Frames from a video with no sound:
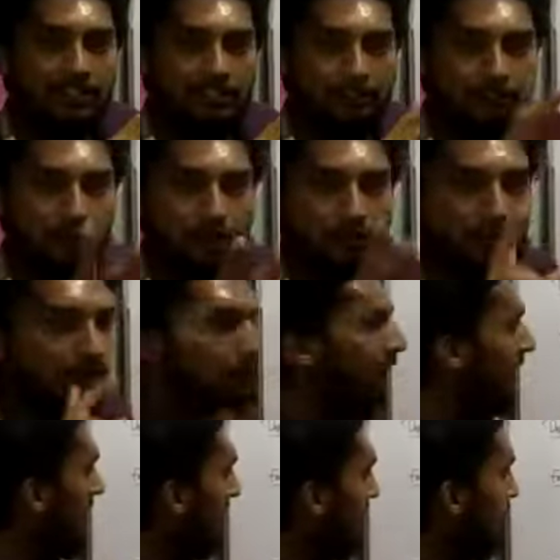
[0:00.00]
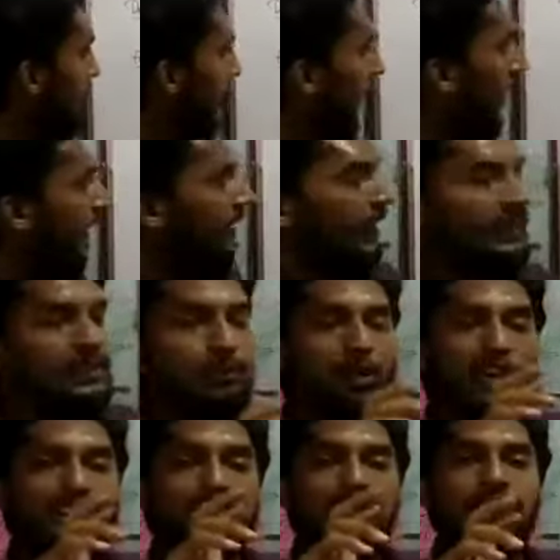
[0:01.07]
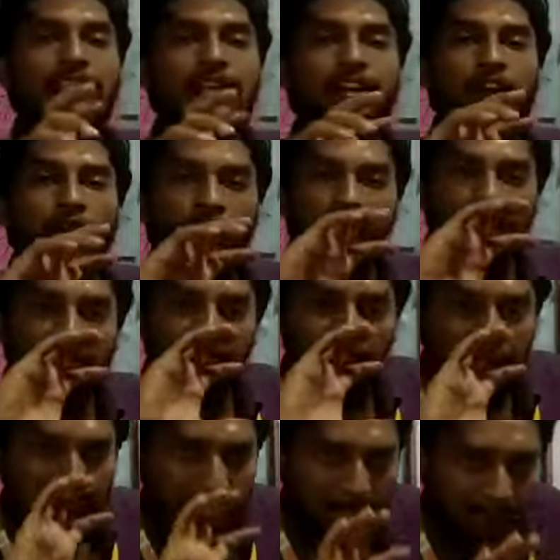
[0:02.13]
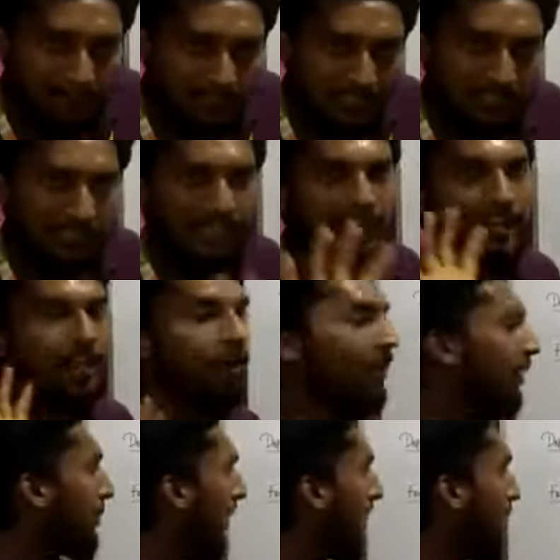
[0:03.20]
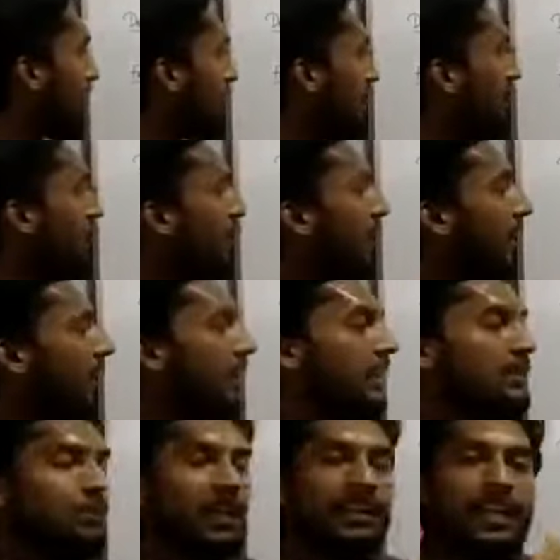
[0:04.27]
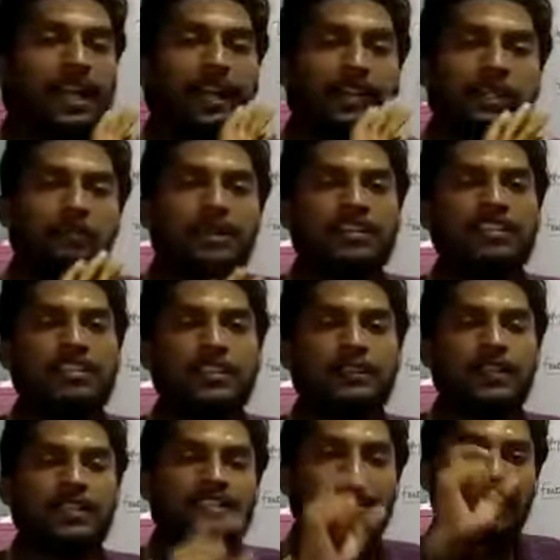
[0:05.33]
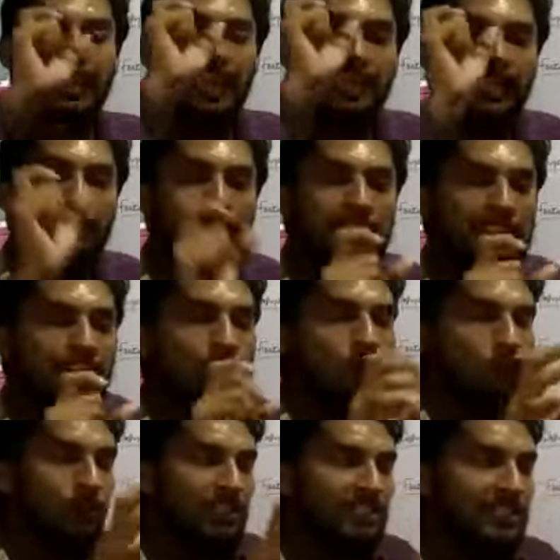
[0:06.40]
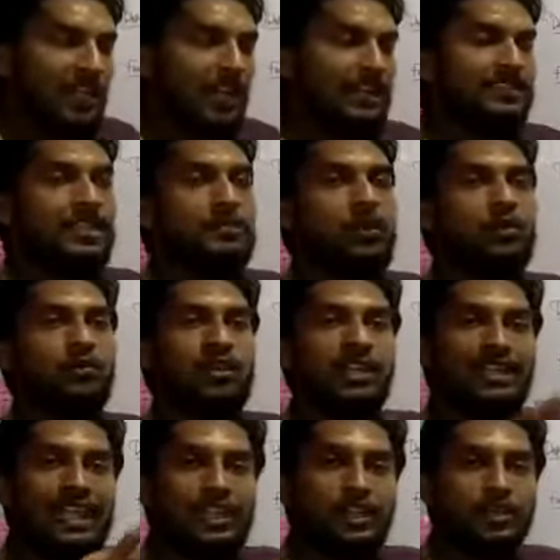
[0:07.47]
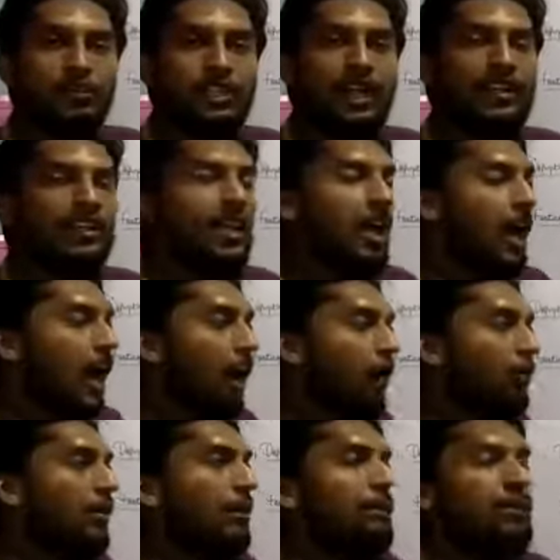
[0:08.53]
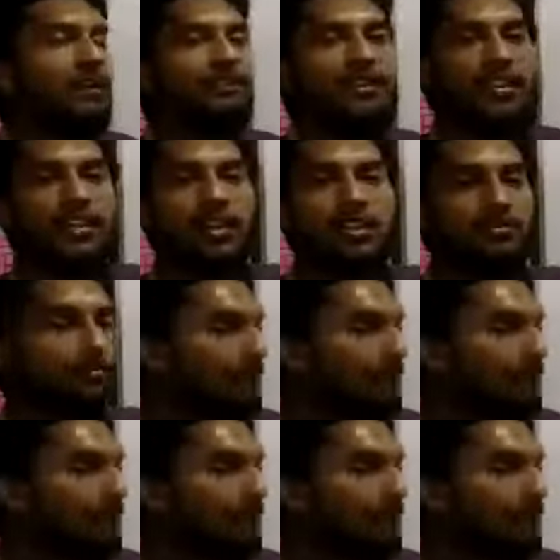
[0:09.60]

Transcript: of two or more persons. Next point says that only 50 persons are allowed in partnership. Next point, agreement. It's an agreement which shares about, which tells you that how the profit and loss will